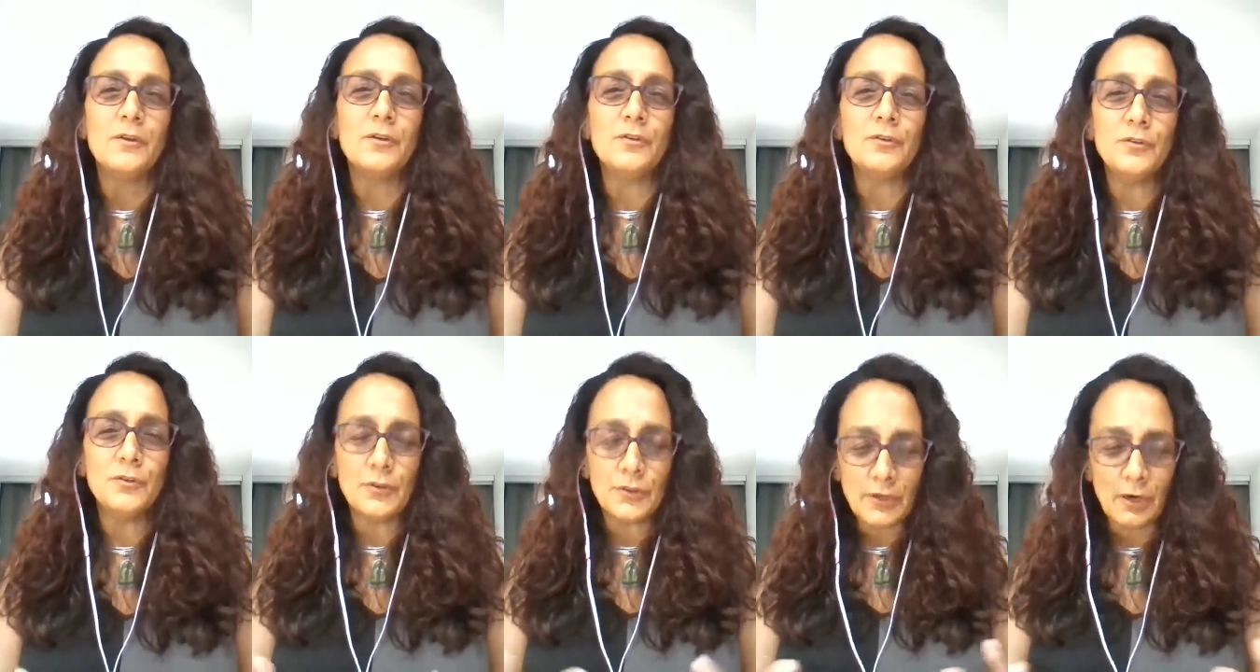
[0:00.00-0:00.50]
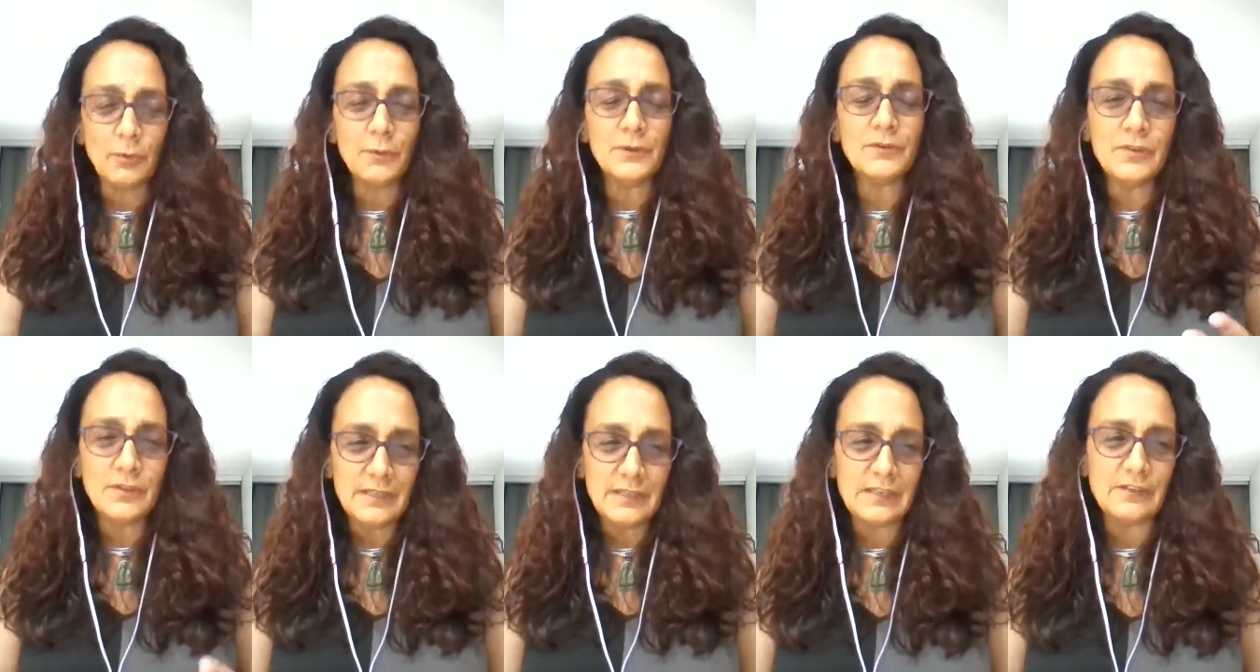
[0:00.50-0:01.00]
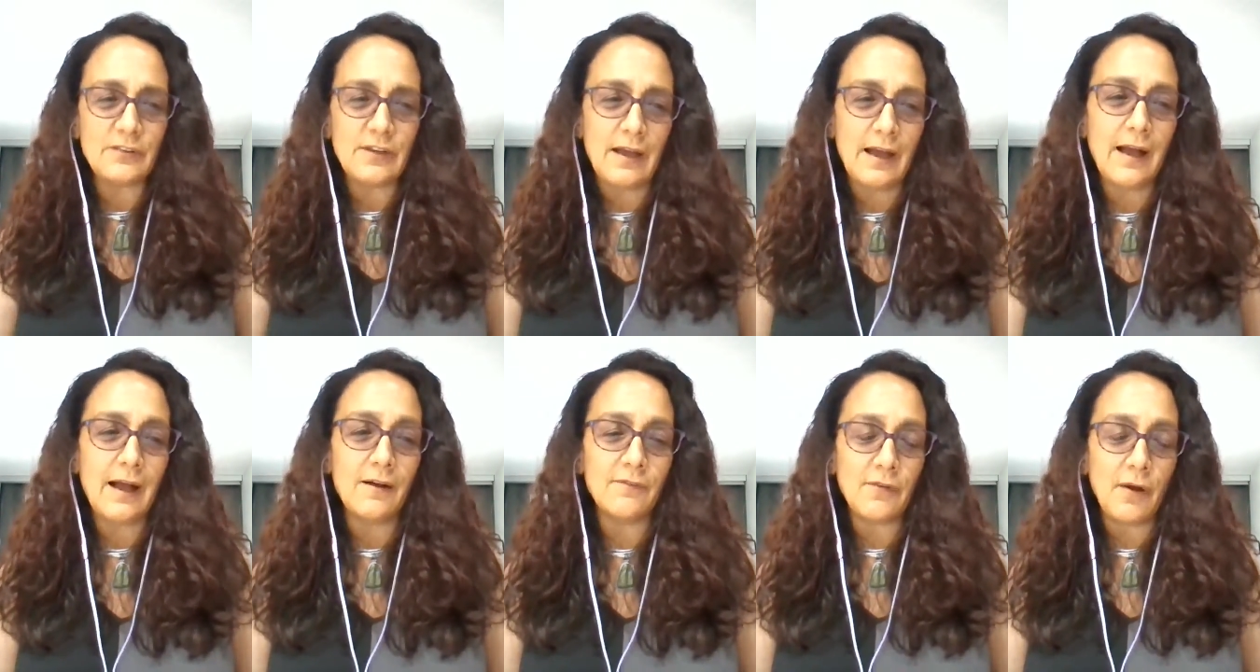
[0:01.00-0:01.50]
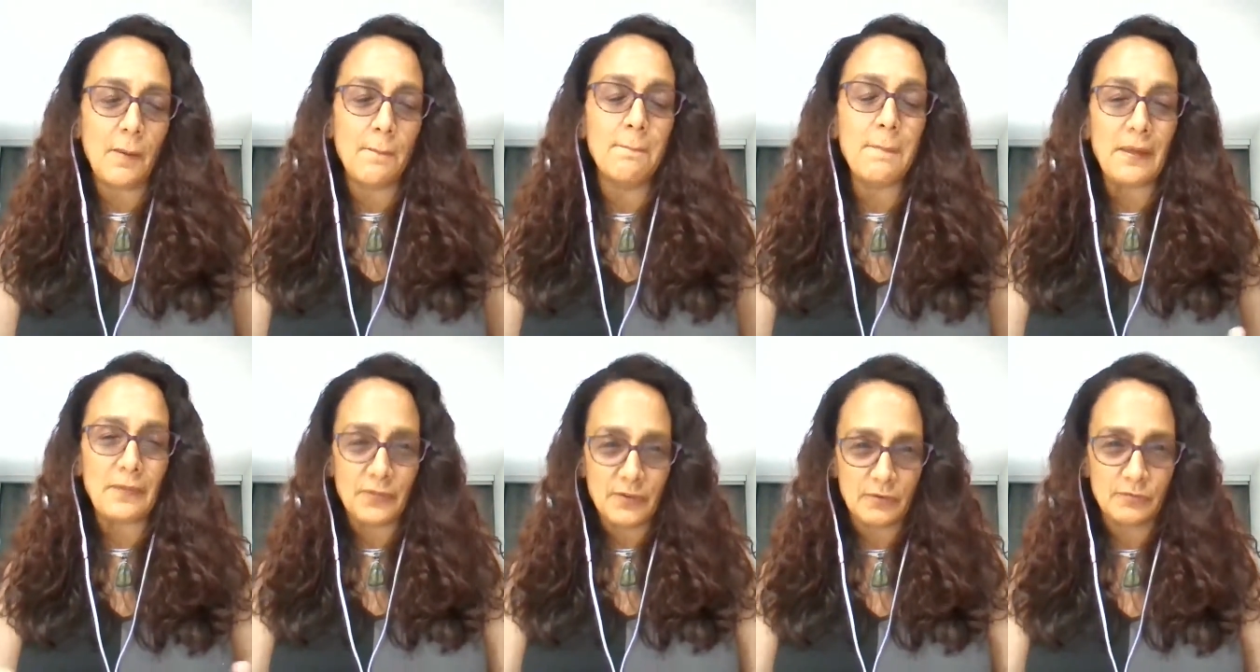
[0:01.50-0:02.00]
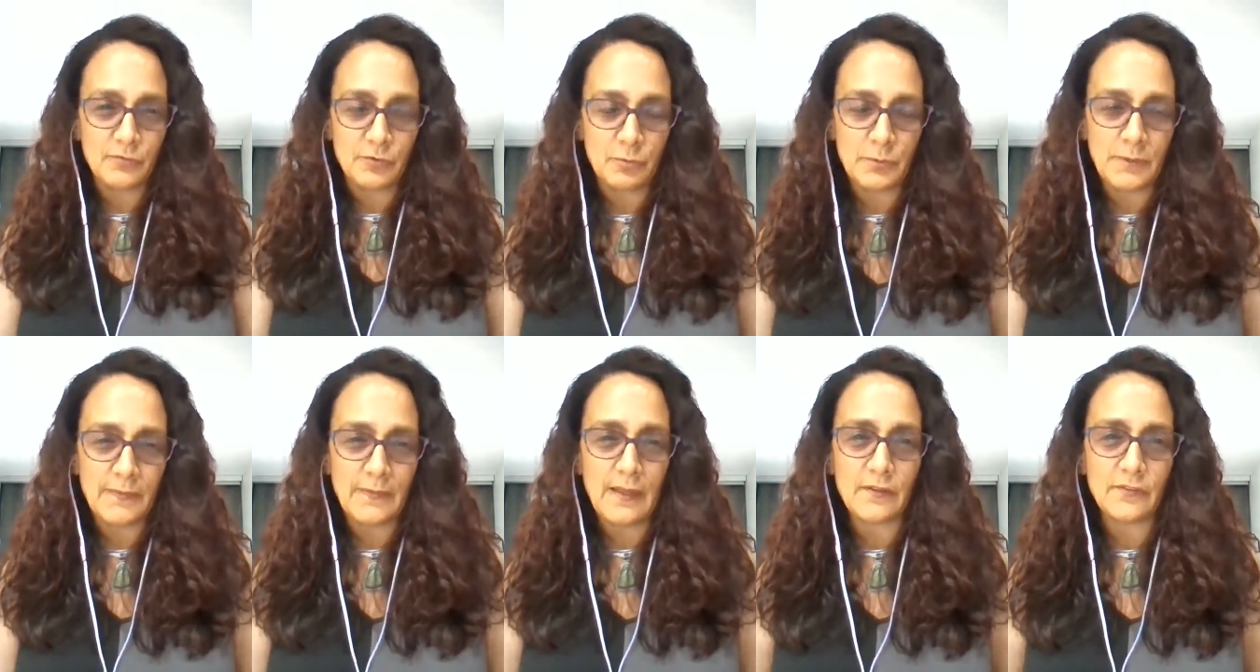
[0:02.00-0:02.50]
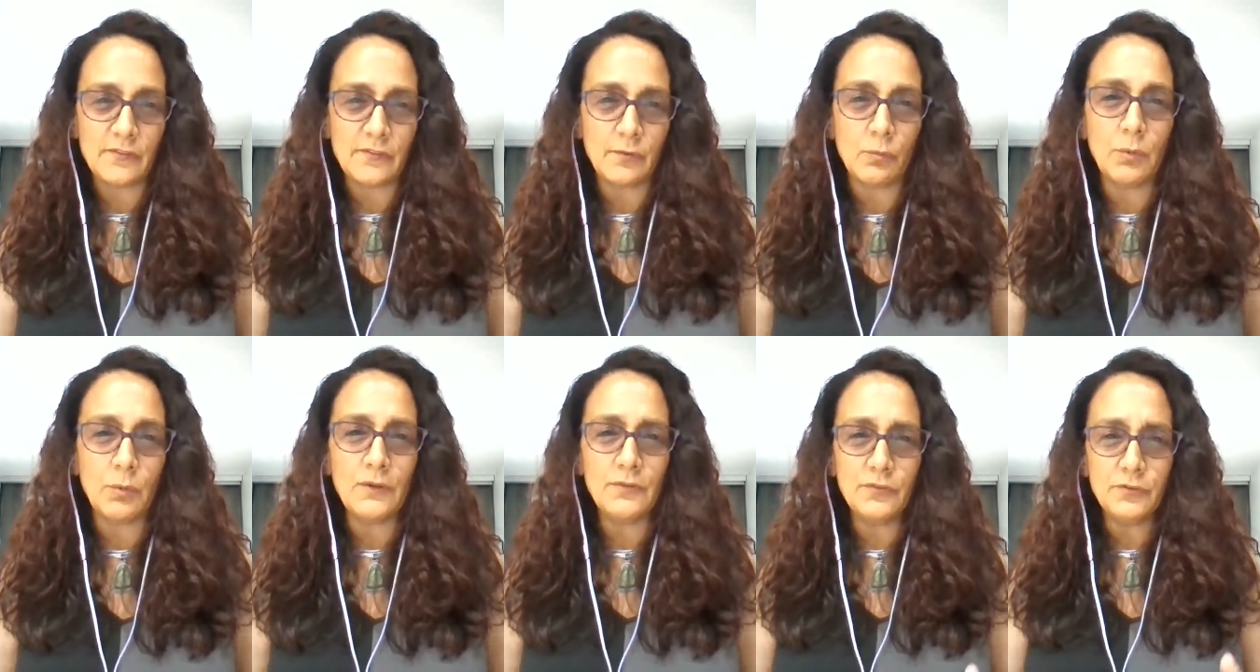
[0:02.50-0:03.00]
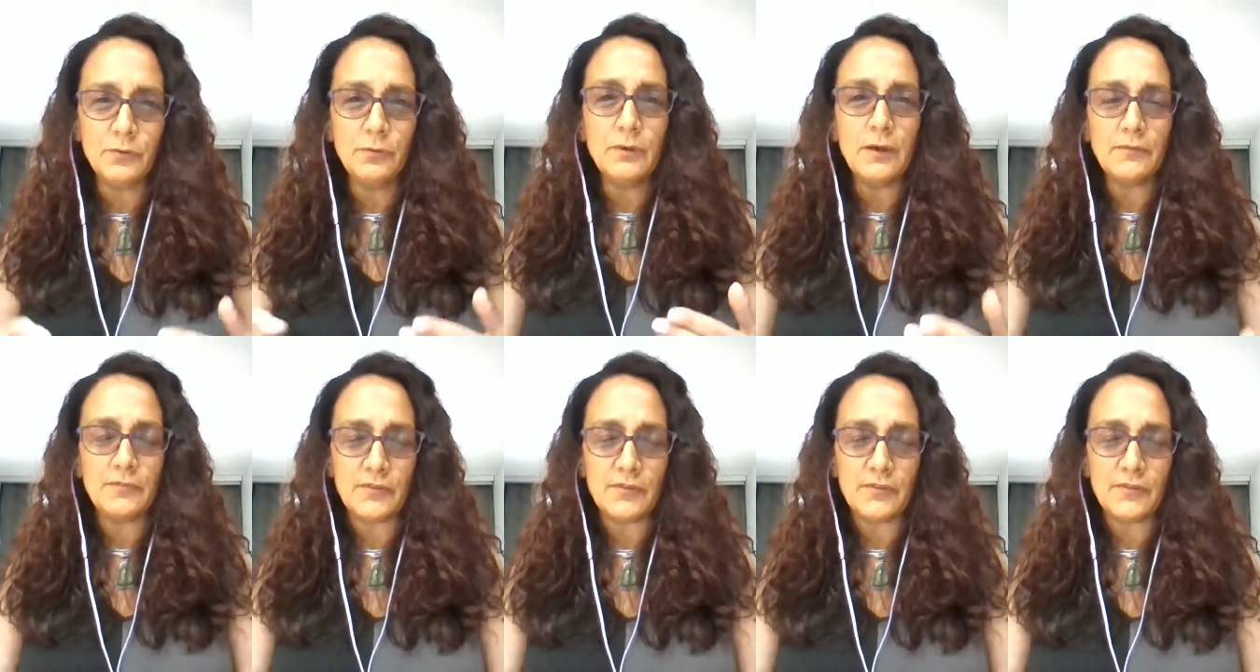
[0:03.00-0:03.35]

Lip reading: you're going to need to have a method of doing that. So once you have